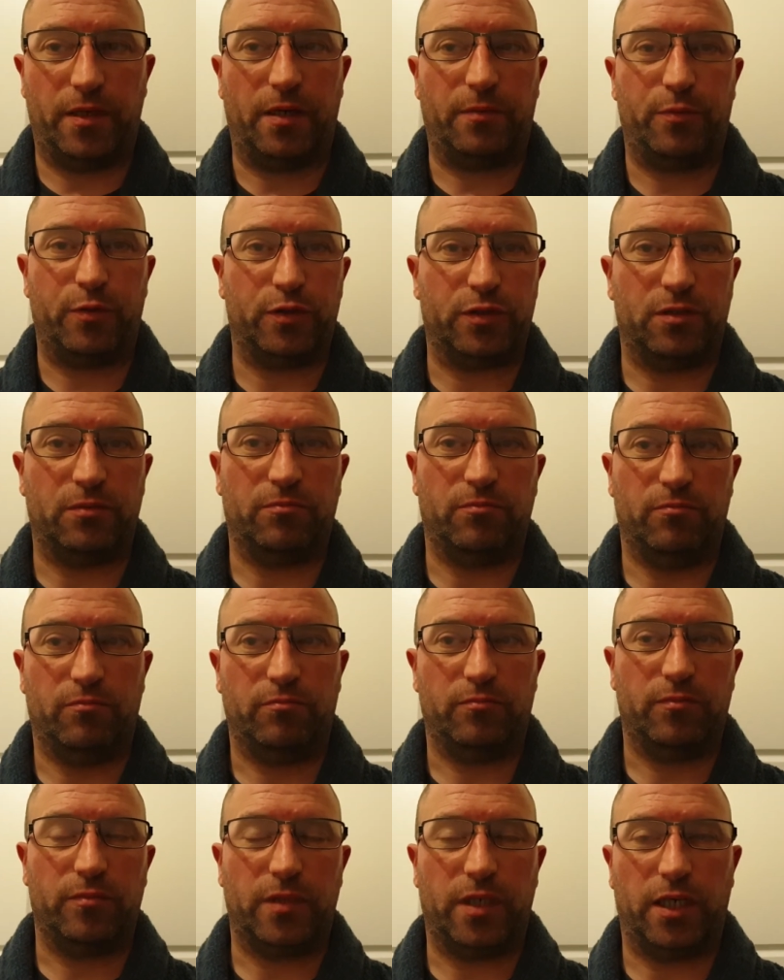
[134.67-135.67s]
put some
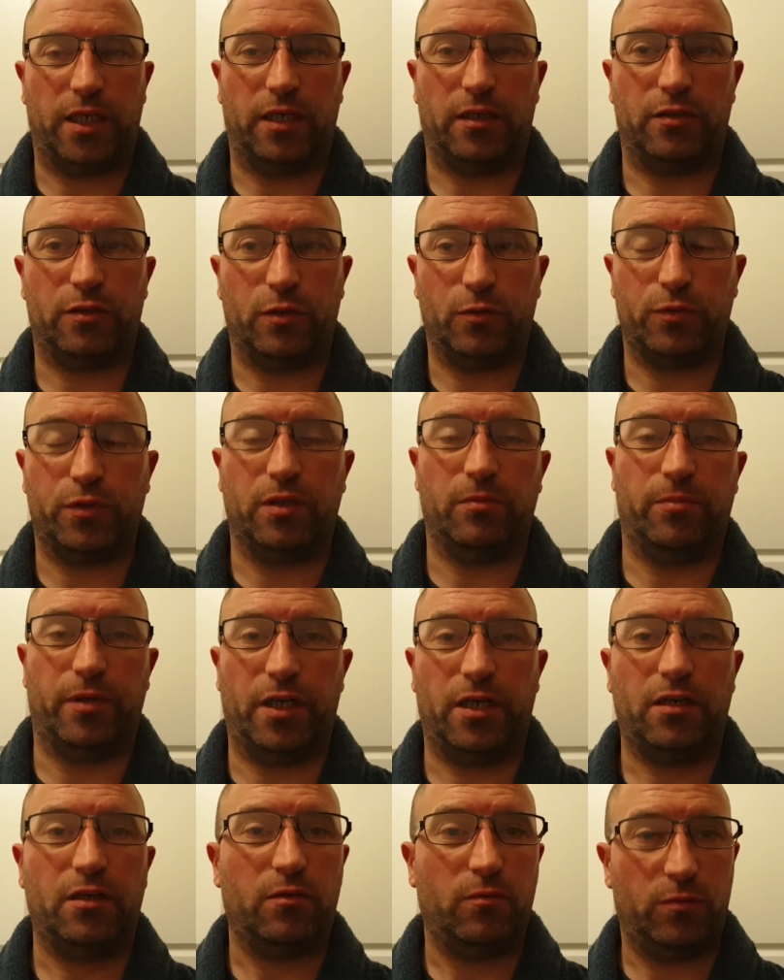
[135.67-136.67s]
salted
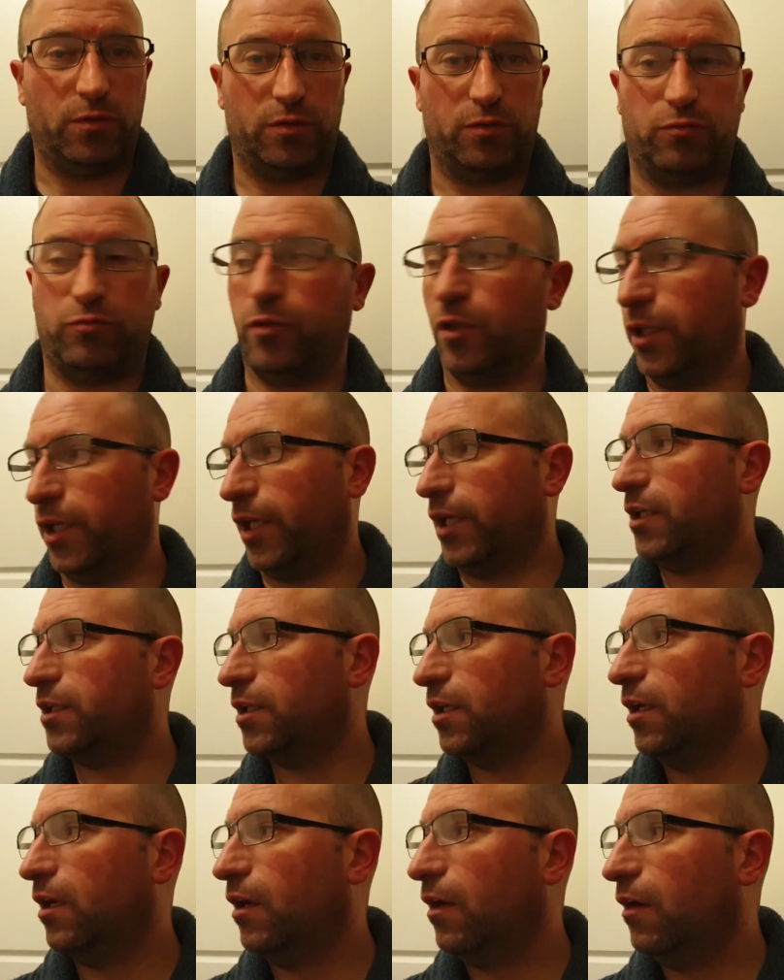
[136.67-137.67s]
butter, which was really nice.
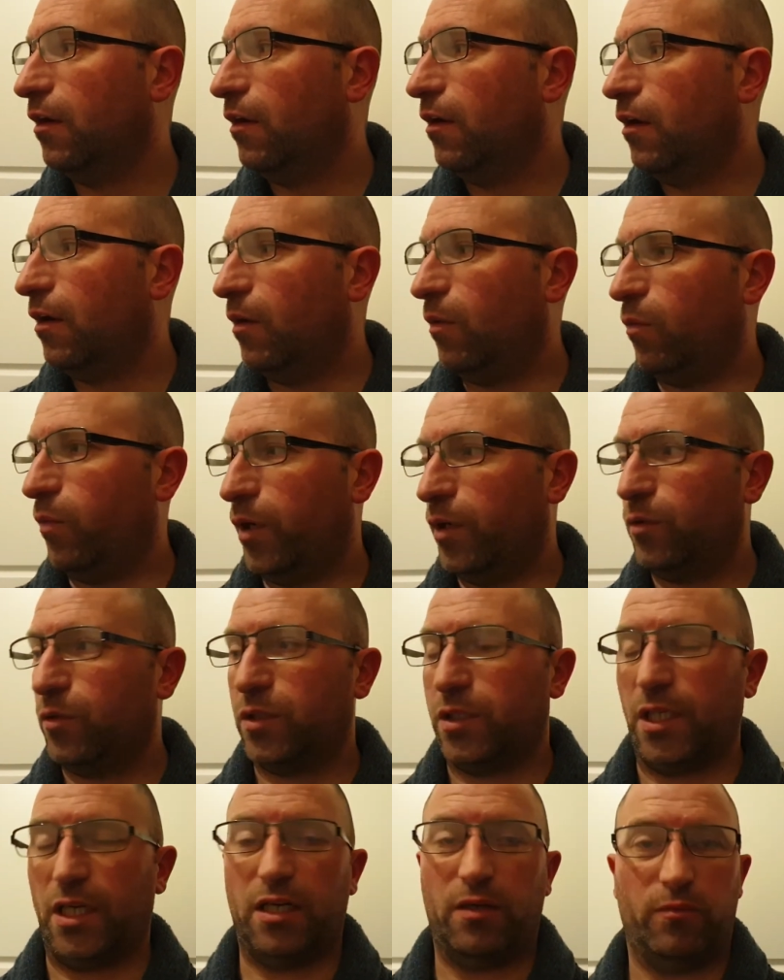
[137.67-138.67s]
Whilst
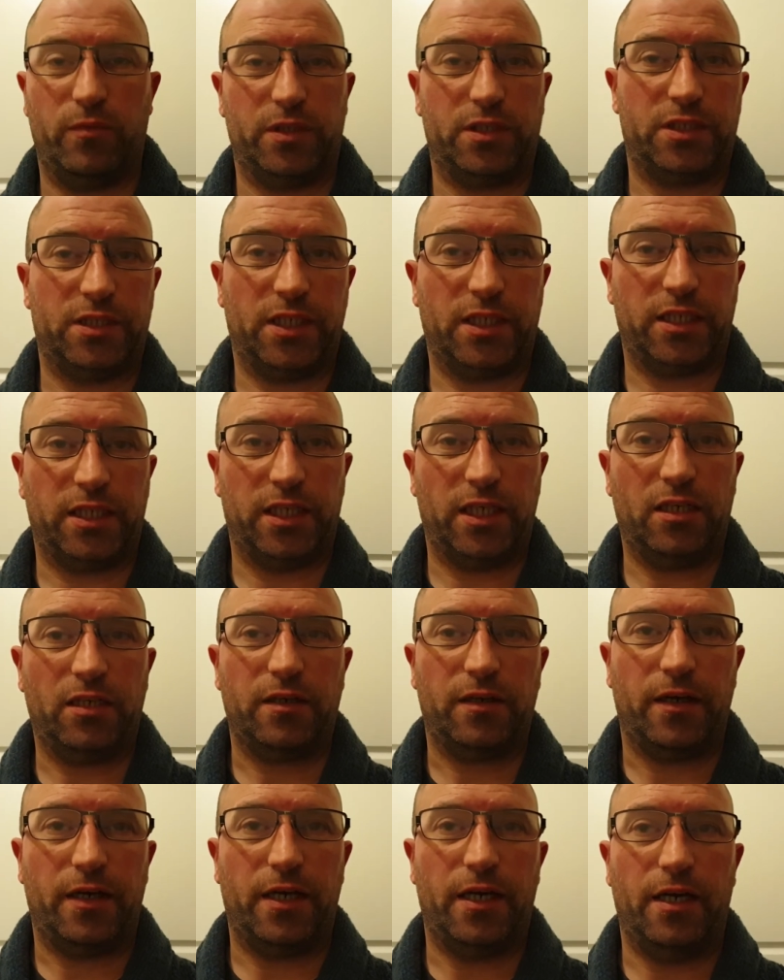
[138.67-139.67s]
that was sitting there,
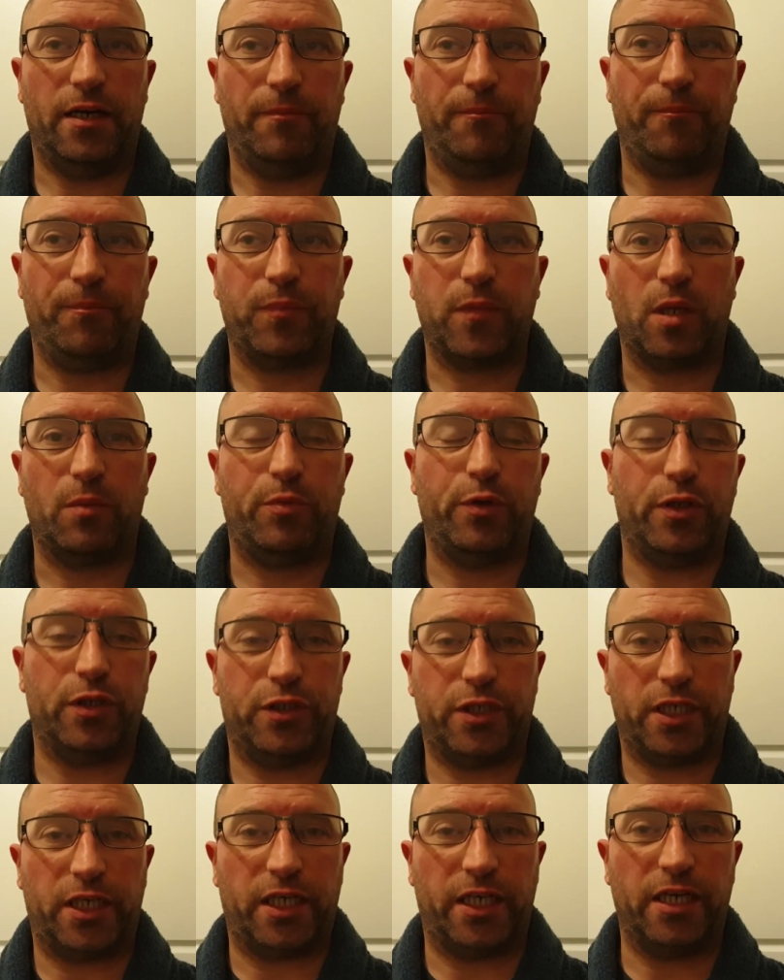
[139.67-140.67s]
put the
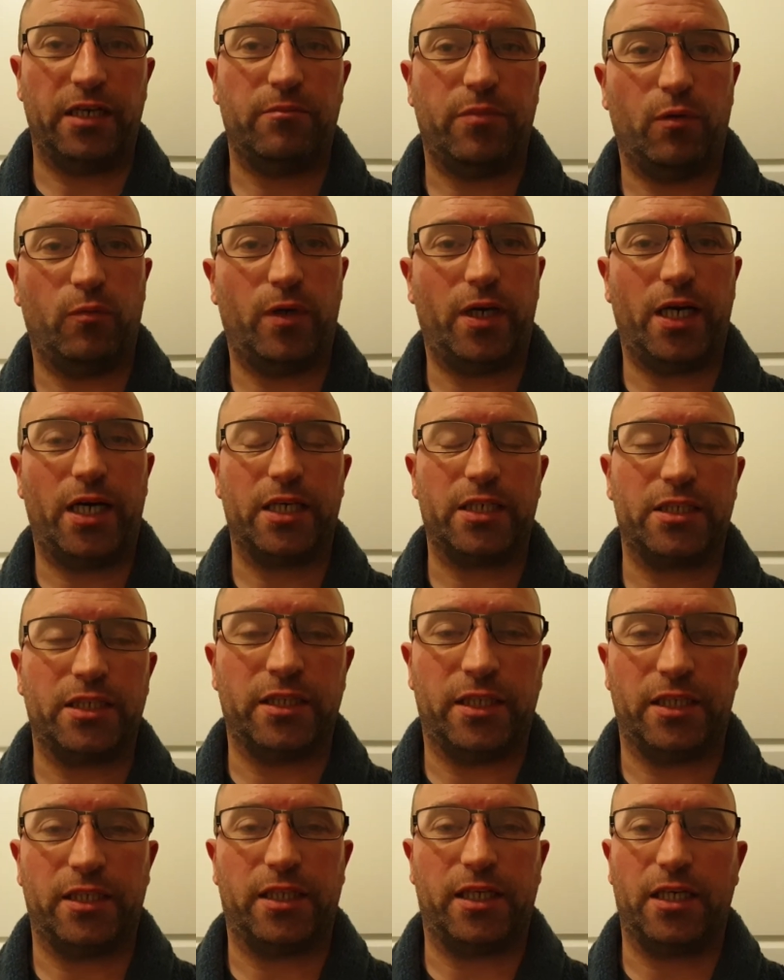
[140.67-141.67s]
chicken in, but what I actually
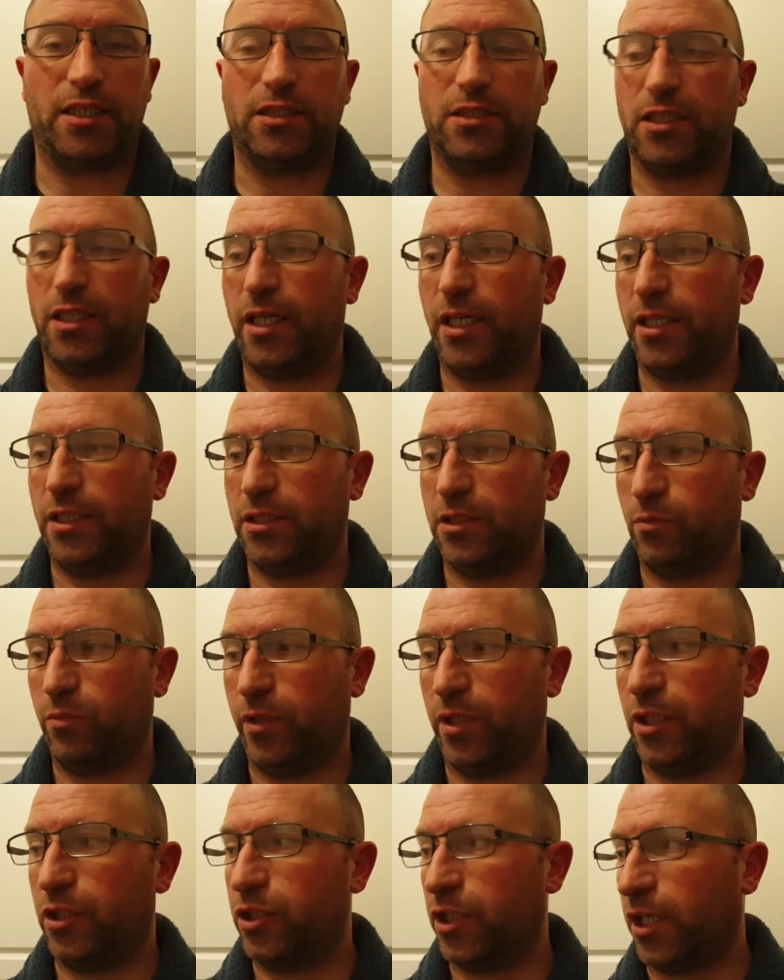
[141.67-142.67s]
did, guys, is
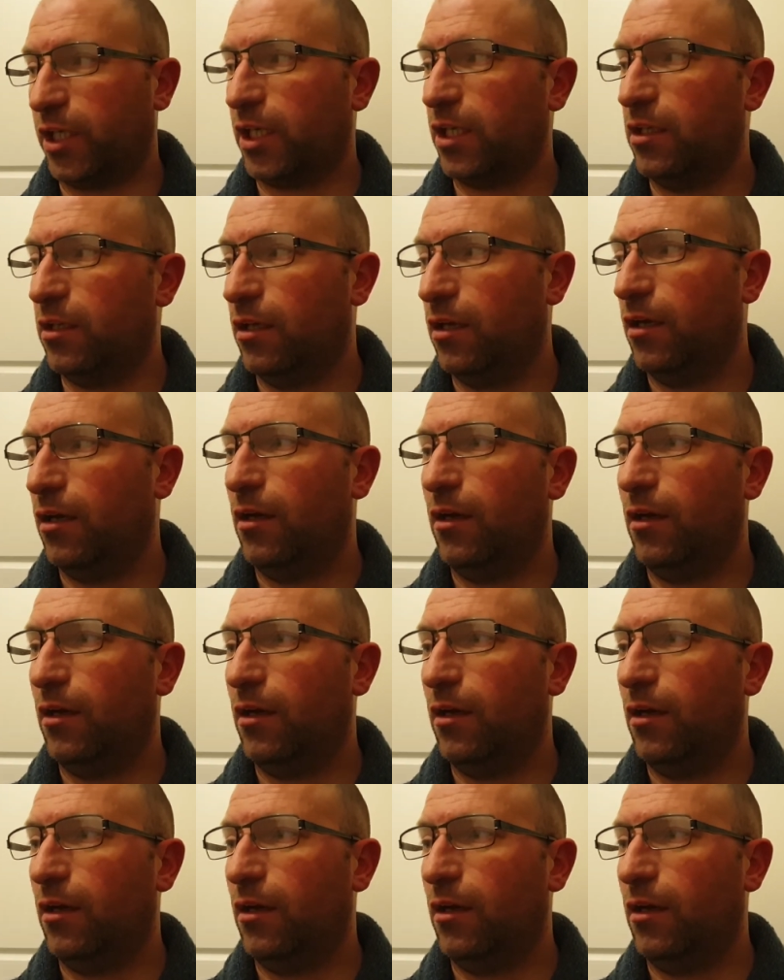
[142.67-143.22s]
with the chicken